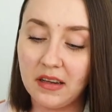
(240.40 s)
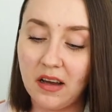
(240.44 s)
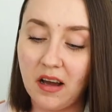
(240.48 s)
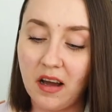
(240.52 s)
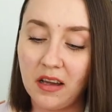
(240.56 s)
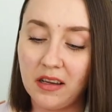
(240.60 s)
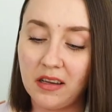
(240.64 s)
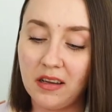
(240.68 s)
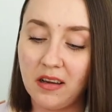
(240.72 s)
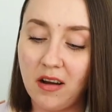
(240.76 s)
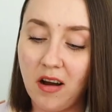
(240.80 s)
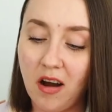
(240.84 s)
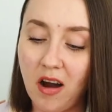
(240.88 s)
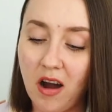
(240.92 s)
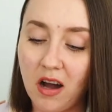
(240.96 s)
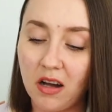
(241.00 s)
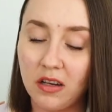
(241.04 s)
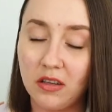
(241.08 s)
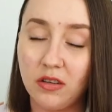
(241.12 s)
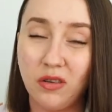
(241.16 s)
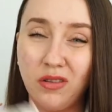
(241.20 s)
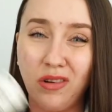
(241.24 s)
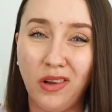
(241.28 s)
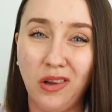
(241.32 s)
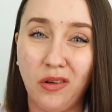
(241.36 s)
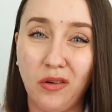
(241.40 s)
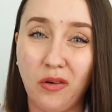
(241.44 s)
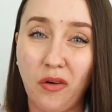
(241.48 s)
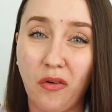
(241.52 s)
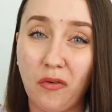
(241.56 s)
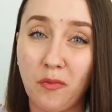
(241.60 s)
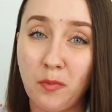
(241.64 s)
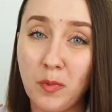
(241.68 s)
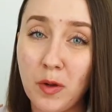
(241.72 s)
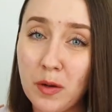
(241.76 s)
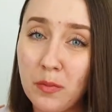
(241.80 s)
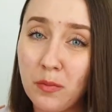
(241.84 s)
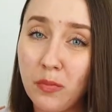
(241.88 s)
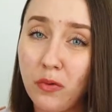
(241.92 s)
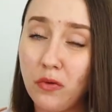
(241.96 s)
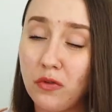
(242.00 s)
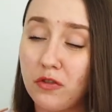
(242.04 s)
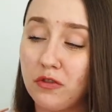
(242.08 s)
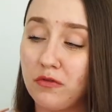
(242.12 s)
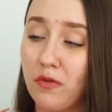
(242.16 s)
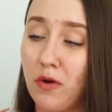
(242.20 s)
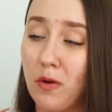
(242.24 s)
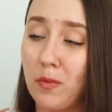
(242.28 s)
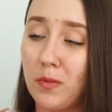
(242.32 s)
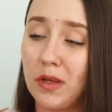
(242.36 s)
I got a lot of
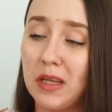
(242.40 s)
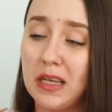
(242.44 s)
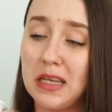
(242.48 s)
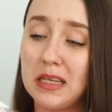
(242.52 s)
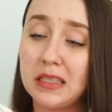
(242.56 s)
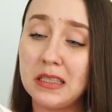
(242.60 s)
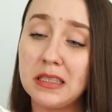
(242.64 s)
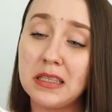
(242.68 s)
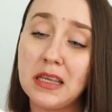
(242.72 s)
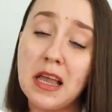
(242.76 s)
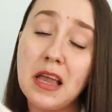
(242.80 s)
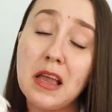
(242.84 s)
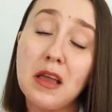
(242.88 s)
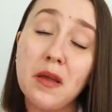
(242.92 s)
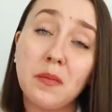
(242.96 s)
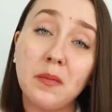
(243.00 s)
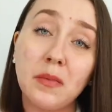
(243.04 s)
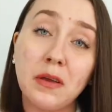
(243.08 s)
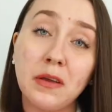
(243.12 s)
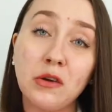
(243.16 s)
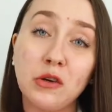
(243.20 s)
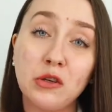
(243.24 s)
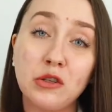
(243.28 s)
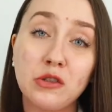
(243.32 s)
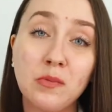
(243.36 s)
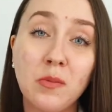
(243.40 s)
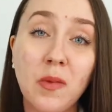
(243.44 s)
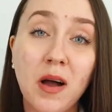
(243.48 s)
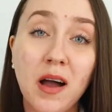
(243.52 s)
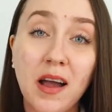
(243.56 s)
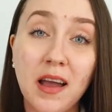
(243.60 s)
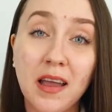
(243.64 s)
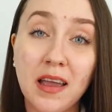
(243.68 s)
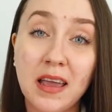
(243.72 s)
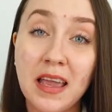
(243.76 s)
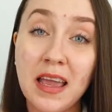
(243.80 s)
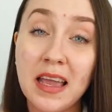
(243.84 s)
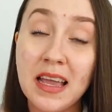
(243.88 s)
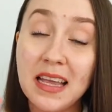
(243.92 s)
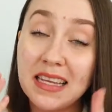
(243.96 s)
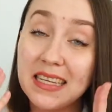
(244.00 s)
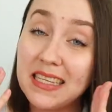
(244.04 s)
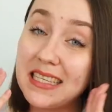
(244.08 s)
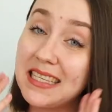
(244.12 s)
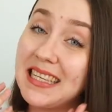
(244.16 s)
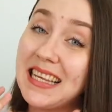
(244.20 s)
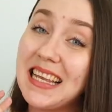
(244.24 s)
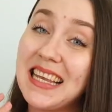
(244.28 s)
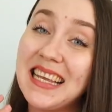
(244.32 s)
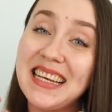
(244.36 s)
pimples from this because my
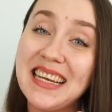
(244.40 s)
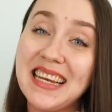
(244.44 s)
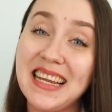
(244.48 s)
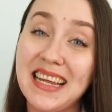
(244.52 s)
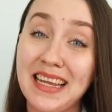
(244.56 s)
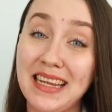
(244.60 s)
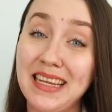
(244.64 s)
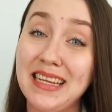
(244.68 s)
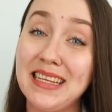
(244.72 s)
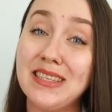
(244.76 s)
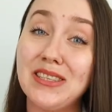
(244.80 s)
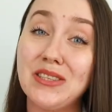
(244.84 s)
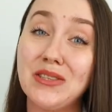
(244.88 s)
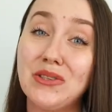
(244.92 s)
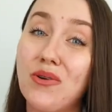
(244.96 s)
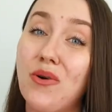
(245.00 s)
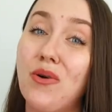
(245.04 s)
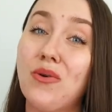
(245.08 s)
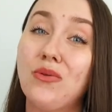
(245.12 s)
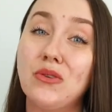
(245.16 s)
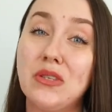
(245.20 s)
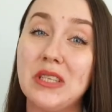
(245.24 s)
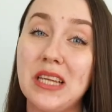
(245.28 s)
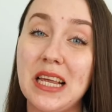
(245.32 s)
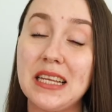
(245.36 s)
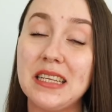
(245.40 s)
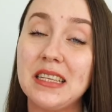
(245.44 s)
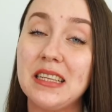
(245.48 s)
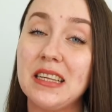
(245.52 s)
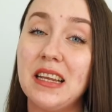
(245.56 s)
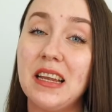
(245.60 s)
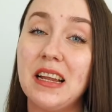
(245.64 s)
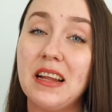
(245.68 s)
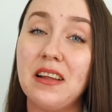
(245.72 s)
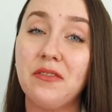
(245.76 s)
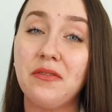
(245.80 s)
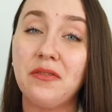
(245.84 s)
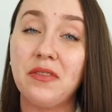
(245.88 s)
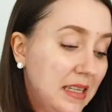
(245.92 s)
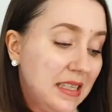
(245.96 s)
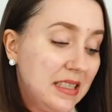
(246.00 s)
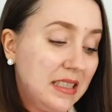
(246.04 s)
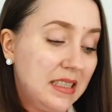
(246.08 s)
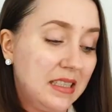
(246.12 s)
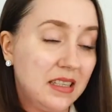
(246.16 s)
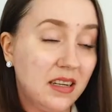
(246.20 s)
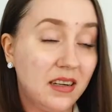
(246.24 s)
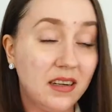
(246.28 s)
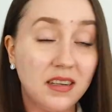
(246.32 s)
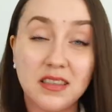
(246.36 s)
skin is so sensitive.
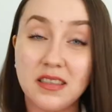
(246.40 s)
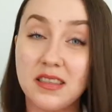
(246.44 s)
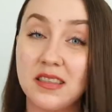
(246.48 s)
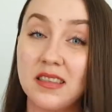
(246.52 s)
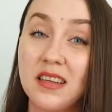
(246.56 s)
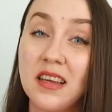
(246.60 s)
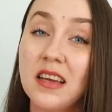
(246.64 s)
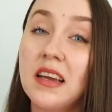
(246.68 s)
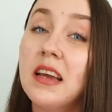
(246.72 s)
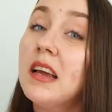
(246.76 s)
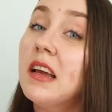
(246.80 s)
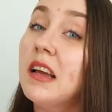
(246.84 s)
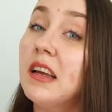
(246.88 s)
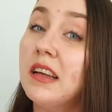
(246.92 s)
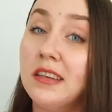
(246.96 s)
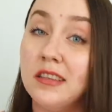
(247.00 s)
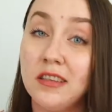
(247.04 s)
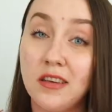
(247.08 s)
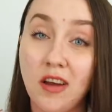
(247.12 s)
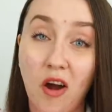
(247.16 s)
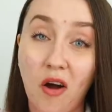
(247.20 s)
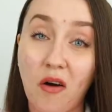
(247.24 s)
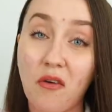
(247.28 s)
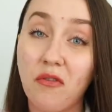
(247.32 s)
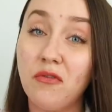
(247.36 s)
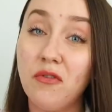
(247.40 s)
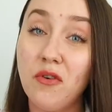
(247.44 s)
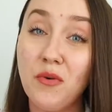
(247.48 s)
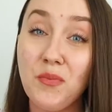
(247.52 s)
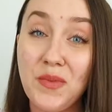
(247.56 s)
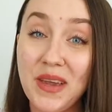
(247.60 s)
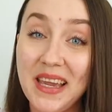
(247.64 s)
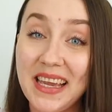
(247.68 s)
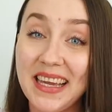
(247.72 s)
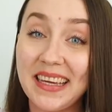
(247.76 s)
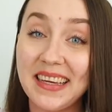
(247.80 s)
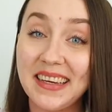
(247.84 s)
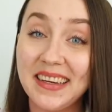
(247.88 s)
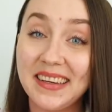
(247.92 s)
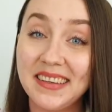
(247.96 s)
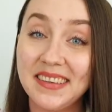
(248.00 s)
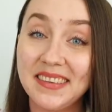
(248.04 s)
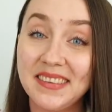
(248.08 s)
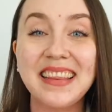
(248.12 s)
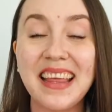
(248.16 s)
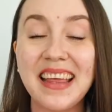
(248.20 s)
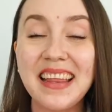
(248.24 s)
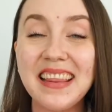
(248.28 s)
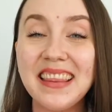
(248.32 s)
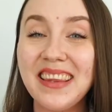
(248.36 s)
It's just not for me.
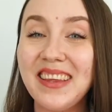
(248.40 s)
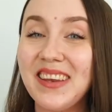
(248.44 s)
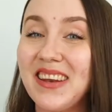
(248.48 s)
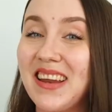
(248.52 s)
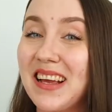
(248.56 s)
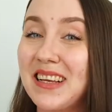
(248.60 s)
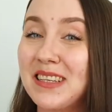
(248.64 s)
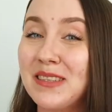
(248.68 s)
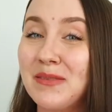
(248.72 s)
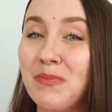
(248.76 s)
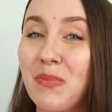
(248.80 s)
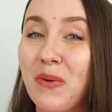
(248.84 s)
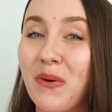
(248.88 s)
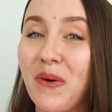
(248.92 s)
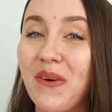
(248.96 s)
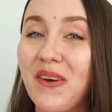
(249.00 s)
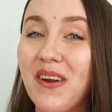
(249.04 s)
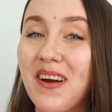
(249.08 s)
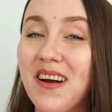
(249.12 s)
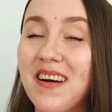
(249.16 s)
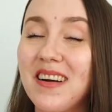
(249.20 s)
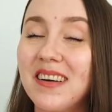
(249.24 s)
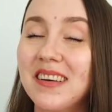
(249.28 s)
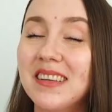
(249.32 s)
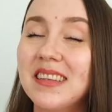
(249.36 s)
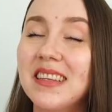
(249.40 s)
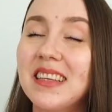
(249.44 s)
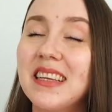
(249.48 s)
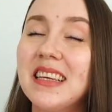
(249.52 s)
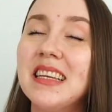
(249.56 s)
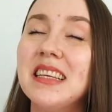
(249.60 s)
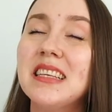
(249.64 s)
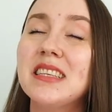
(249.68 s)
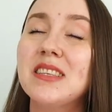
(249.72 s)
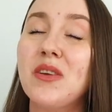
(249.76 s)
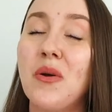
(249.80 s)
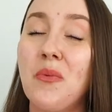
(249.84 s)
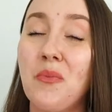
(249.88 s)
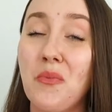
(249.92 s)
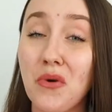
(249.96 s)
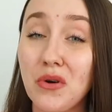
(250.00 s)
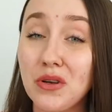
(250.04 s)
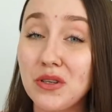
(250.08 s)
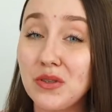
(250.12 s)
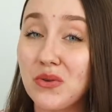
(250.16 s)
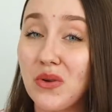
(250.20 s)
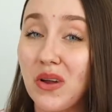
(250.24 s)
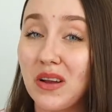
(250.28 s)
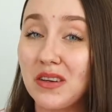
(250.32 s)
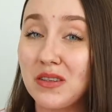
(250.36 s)
Then the next product is a
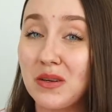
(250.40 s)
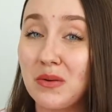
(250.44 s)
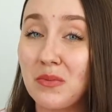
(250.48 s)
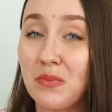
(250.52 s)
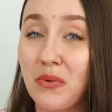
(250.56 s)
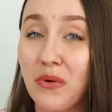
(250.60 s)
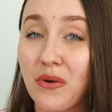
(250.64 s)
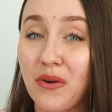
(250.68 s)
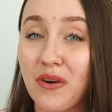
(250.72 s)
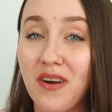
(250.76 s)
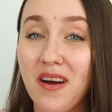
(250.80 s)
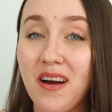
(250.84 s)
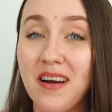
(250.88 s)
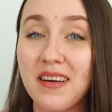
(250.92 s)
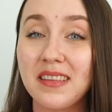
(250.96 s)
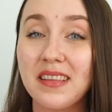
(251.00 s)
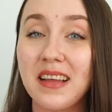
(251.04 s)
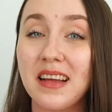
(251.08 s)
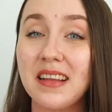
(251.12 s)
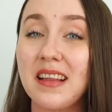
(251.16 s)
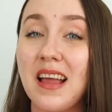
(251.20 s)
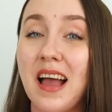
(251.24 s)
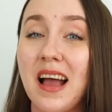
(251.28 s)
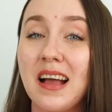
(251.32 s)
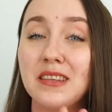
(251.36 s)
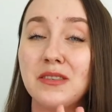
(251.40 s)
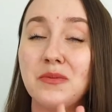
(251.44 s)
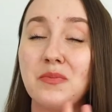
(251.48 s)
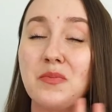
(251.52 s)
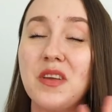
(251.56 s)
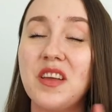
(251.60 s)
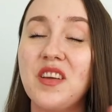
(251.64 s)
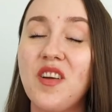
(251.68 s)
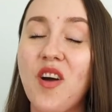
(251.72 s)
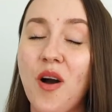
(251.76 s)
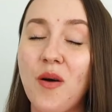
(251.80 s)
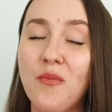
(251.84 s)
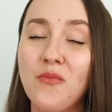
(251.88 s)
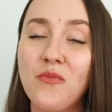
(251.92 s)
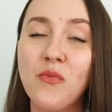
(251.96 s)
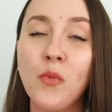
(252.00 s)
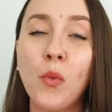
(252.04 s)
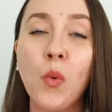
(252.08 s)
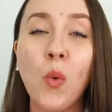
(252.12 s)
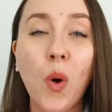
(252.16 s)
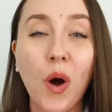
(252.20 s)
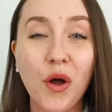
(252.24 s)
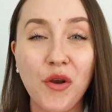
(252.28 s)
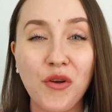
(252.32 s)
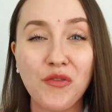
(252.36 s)
moisturizing product that has become
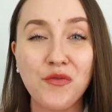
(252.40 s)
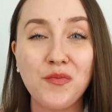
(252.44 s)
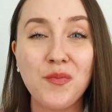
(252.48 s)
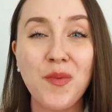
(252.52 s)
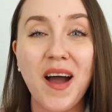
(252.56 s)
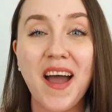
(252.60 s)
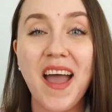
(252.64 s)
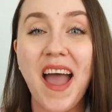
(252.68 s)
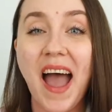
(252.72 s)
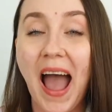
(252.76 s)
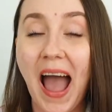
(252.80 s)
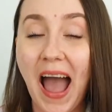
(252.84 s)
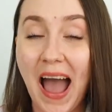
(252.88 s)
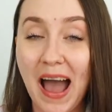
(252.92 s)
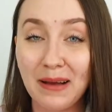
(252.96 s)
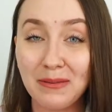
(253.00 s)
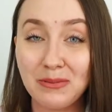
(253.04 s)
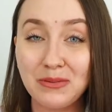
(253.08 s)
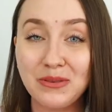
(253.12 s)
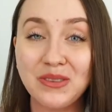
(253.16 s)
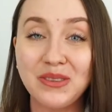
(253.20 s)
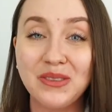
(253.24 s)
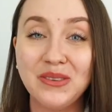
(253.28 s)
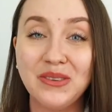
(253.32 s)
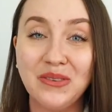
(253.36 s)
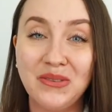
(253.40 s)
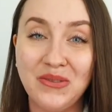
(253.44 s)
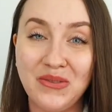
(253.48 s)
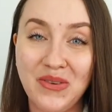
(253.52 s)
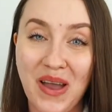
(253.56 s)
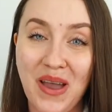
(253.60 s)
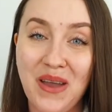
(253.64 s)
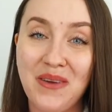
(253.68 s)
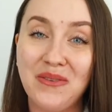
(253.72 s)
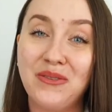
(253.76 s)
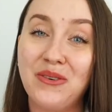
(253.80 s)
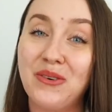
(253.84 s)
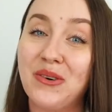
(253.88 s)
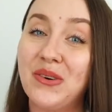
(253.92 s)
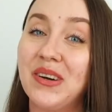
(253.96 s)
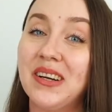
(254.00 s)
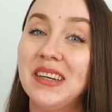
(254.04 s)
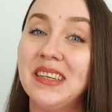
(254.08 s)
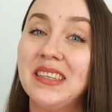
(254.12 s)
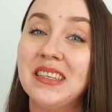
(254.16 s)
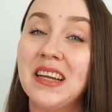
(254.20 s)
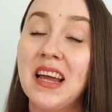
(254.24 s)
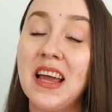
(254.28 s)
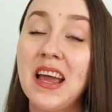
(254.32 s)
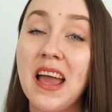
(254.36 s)
one of my absolute
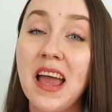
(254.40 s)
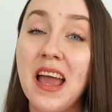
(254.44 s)
favorite